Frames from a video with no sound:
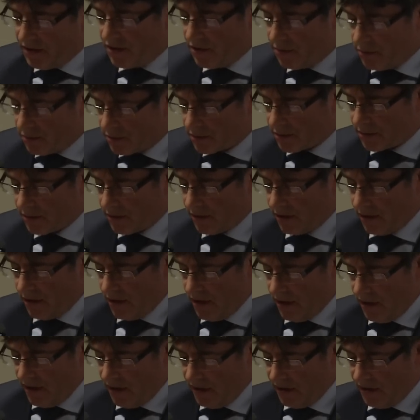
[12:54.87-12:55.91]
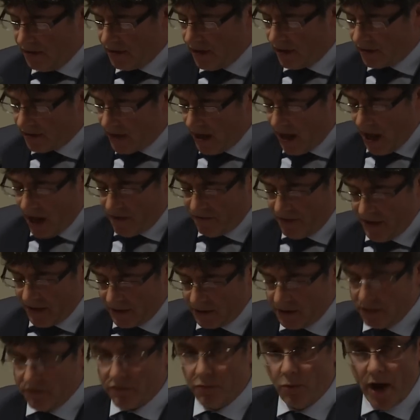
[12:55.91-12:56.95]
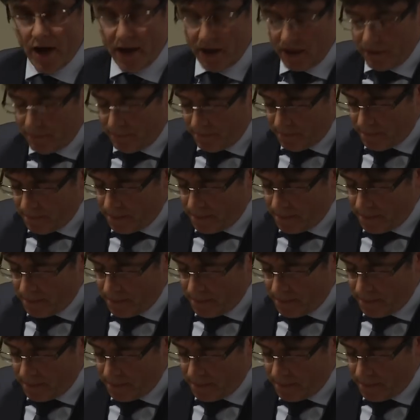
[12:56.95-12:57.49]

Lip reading: used in an effective way.